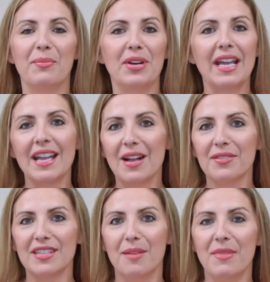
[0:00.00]
bringing
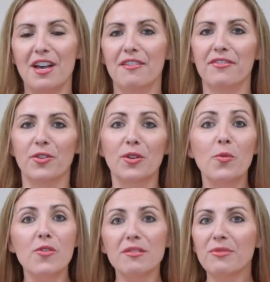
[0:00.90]
out some of your
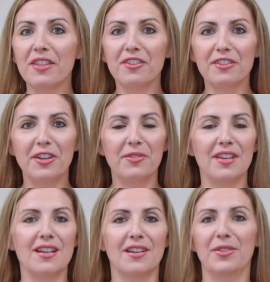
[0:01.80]
warm weather
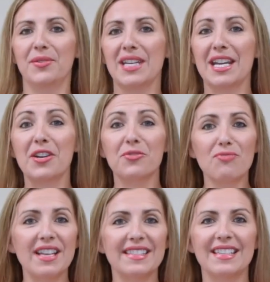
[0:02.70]
clothing, including
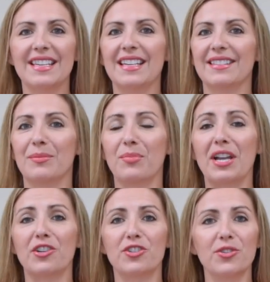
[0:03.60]
dresses and
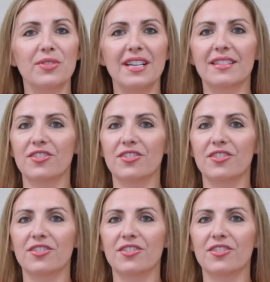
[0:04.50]
brighter tunics.